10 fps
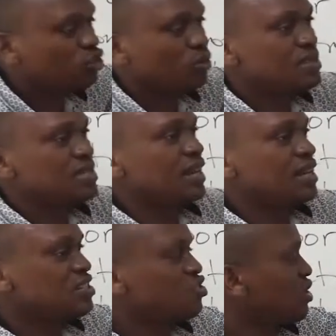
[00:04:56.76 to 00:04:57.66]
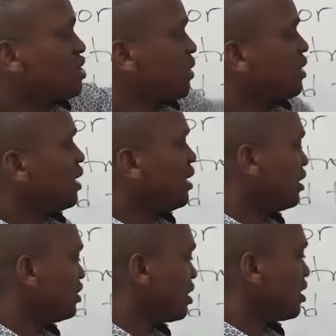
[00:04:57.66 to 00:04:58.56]
atoms, hence transferring the
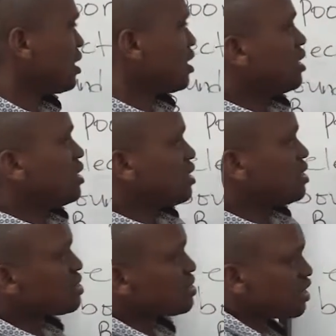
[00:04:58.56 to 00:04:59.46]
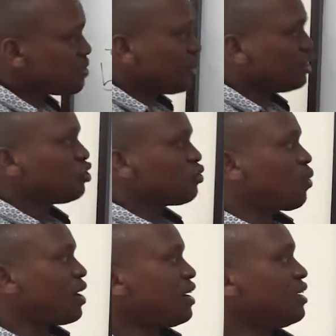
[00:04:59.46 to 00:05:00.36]
energy. This is the explanation
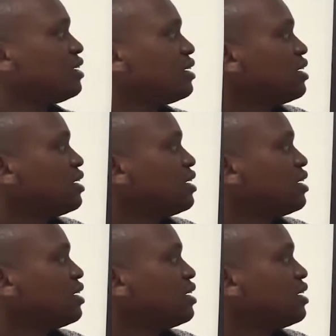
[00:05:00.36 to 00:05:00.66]
why